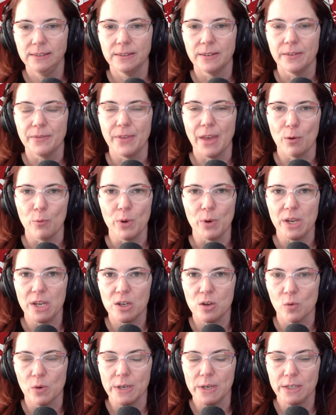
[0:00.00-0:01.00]
that we
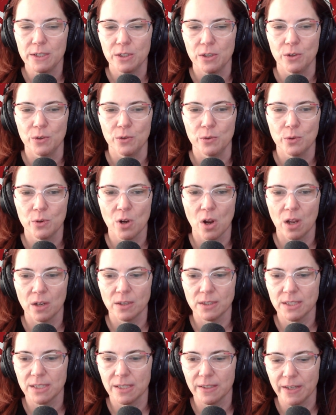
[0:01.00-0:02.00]
agree to
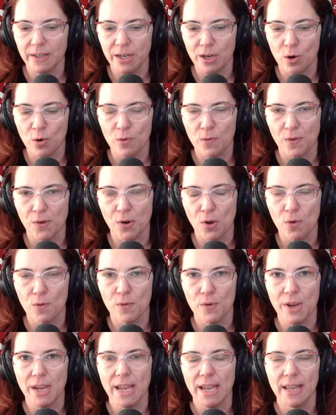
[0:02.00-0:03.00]
constantly over and over
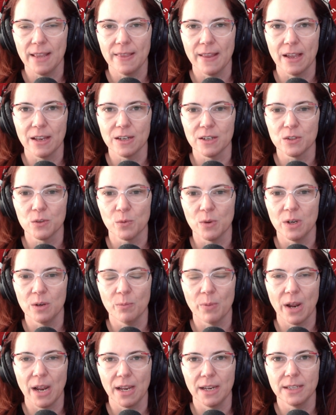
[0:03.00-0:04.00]
again, that is written
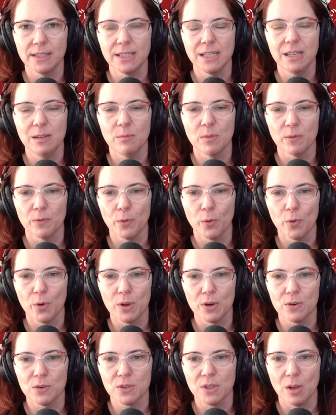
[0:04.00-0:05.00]
by a team of
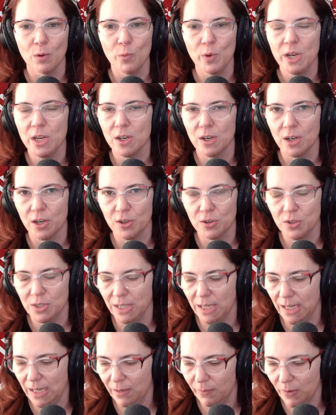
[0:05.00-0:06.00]
lawyers that we couldn't
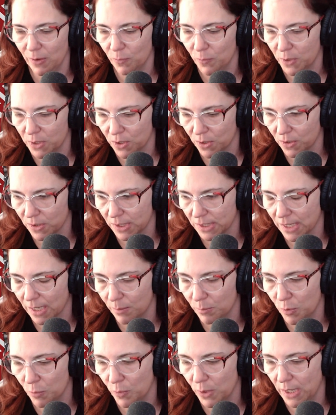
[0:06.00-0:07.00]
understand even if we took the
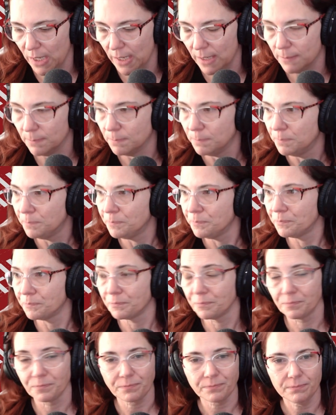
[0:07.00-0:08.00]
time to read it,
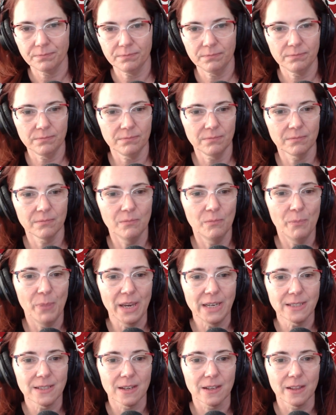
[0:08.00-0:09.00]

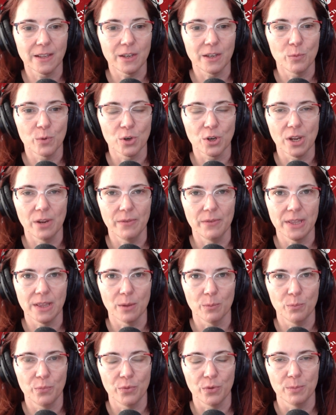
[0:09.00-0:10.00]
basically we're giving
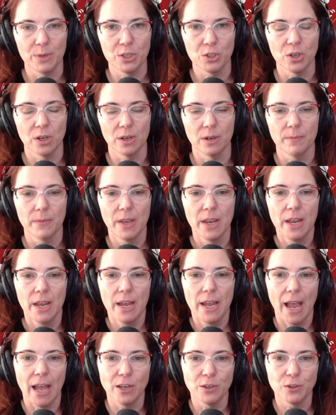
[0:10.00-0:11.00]
them permission.
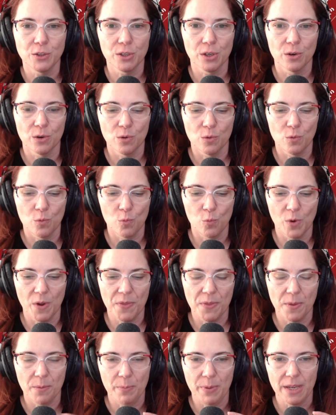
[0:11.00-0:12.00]
And so
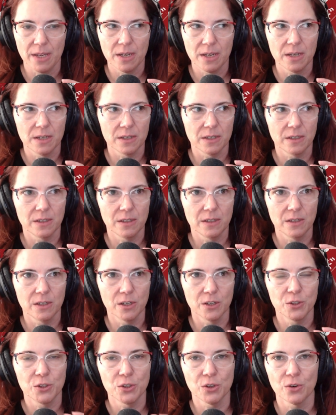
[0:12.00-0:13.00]
what the big
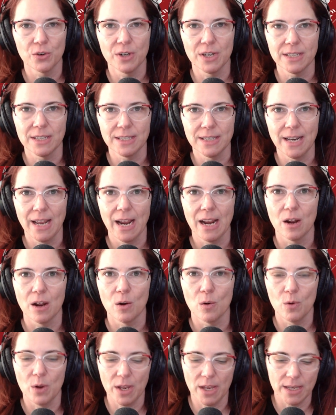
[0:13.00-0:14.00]
concern is
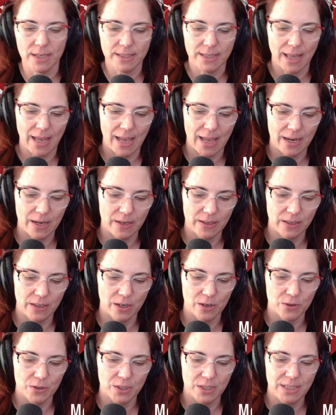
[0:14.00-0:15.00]
now is that
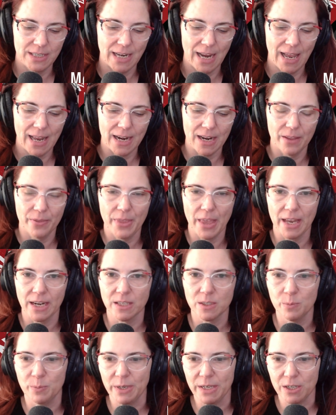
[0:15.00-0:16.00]
there's data that
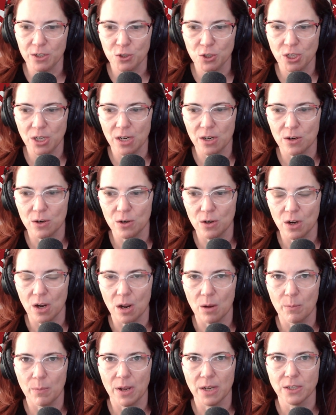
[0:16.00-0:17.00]
is being shared
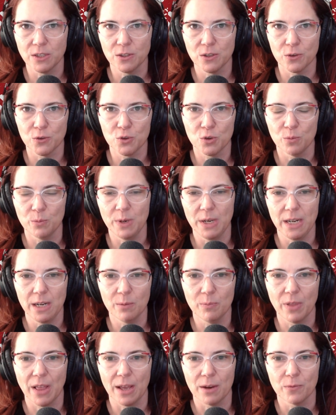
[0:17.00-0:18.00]
amongst social media
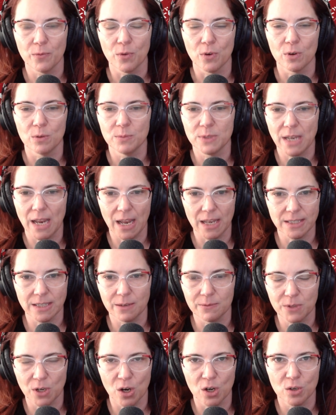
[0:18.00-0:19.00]
platforms, as
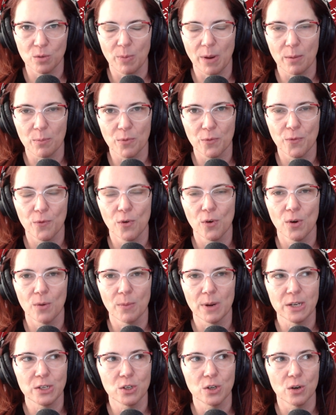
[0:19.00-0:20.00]
I've talked about before on
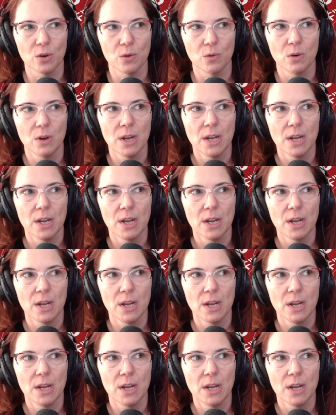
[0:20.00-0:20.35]
my show,